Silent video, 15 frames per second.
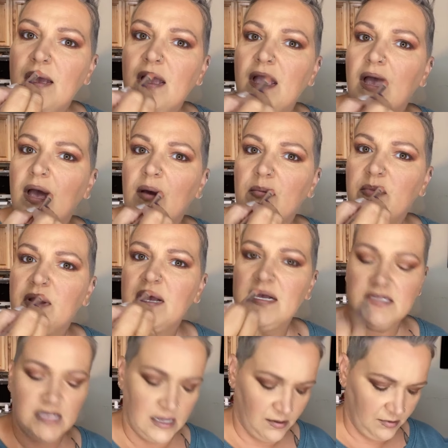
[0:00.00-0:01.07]
And
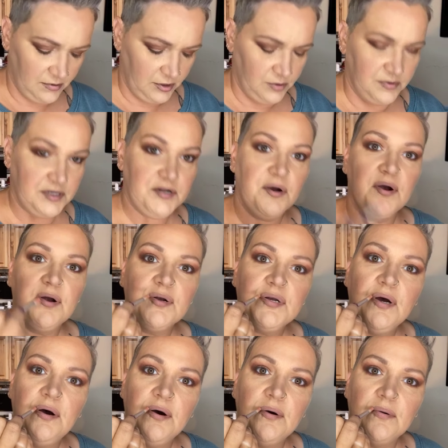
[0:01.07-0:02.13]
because I am a little bit darker
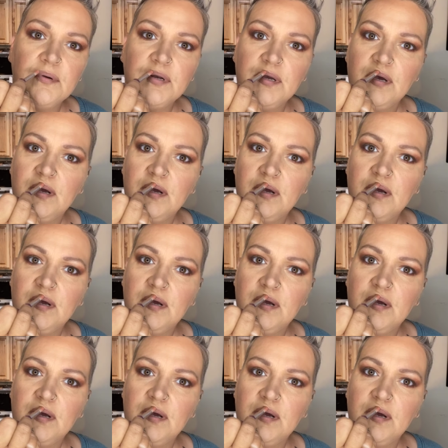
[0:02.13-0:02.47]
toned,